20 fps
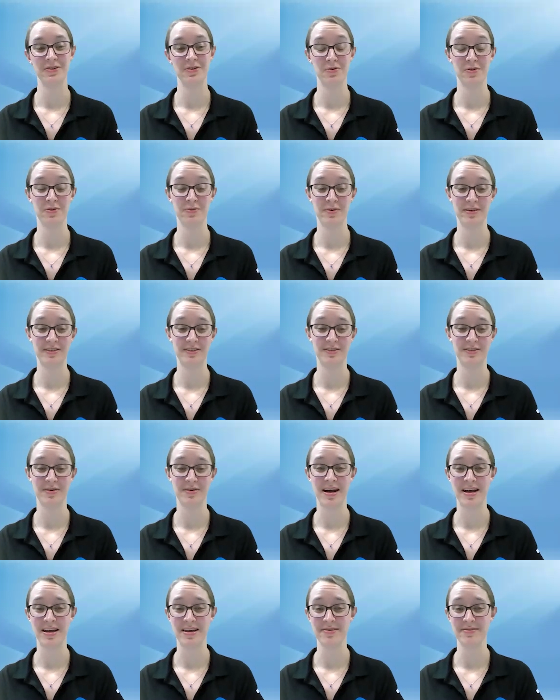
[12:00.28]
here in Northwest
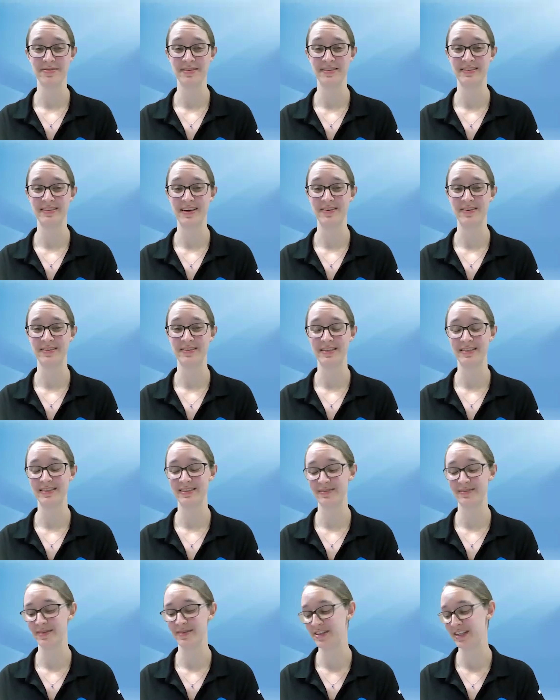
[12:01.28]
Ohio and
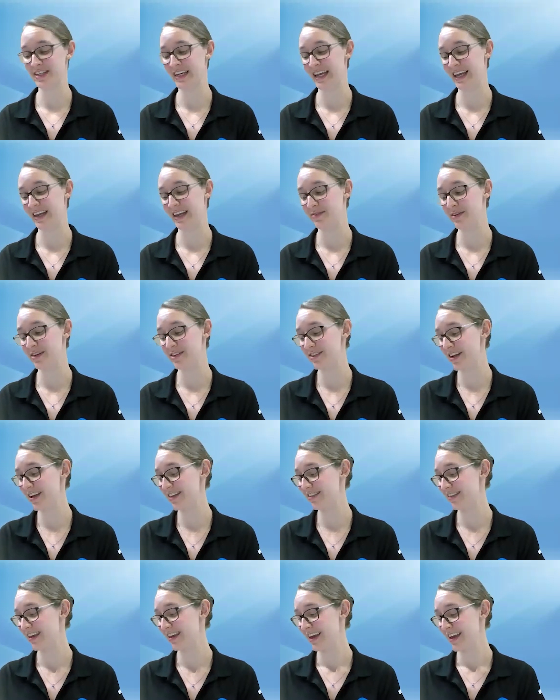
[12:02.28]
Southeast Michigan, which
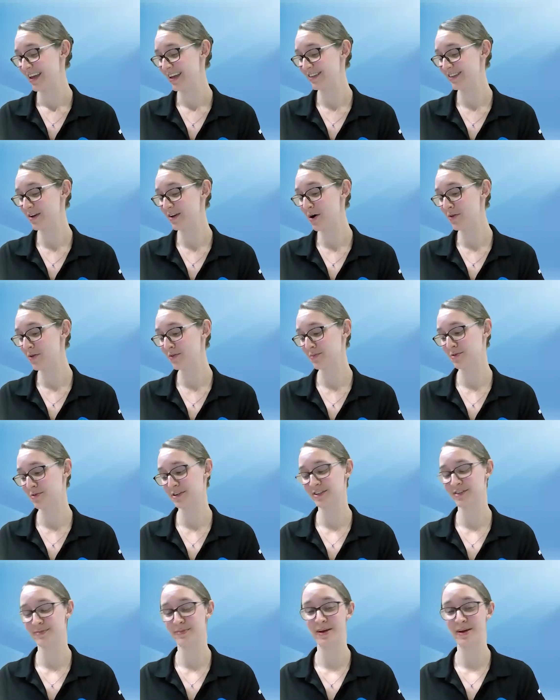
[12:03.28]
is all the
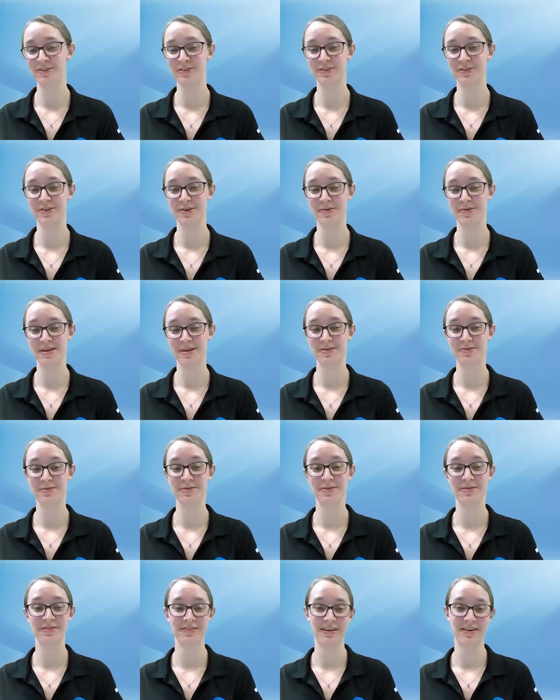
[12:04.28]
more special knowing you
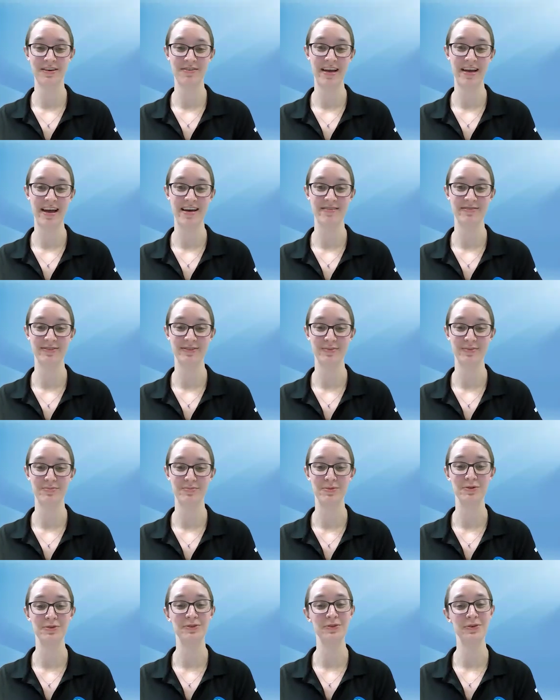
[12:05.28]
yourself have
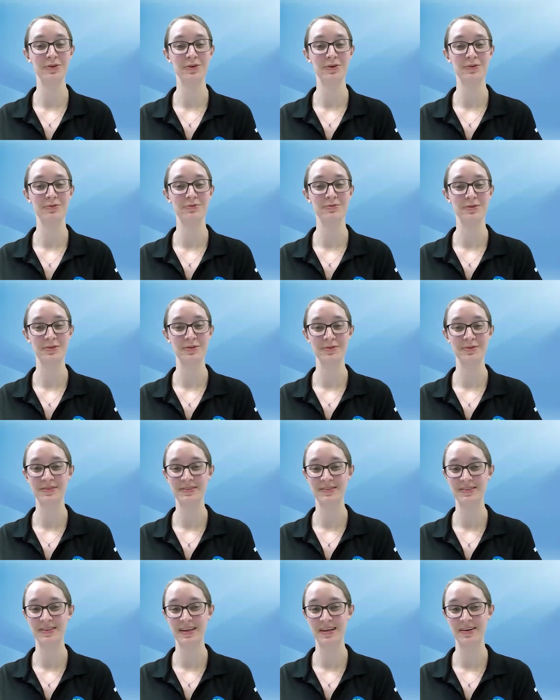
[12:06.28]
some musical
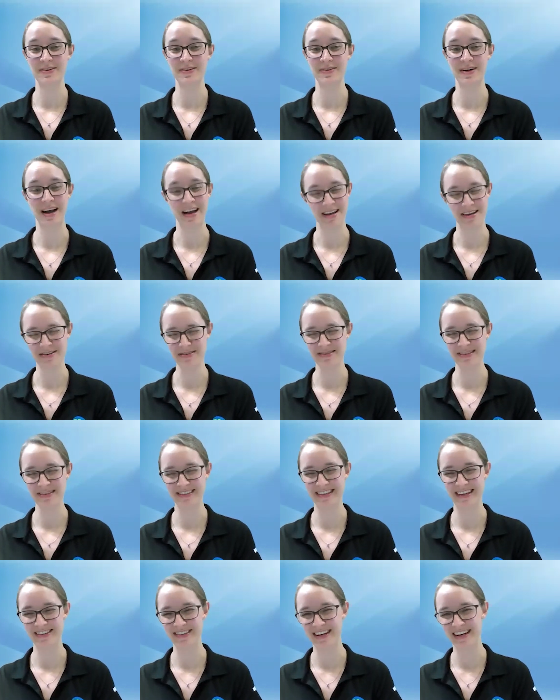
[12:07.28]
roots in Ohio. Is
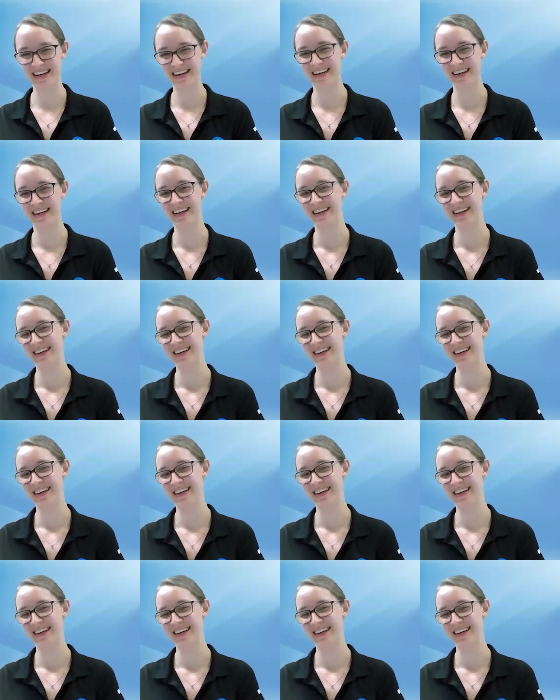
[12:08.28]
that right?